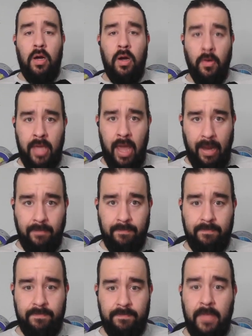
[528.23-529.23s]
Okay,
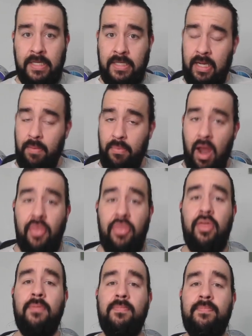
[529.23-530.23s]
let's take a breath.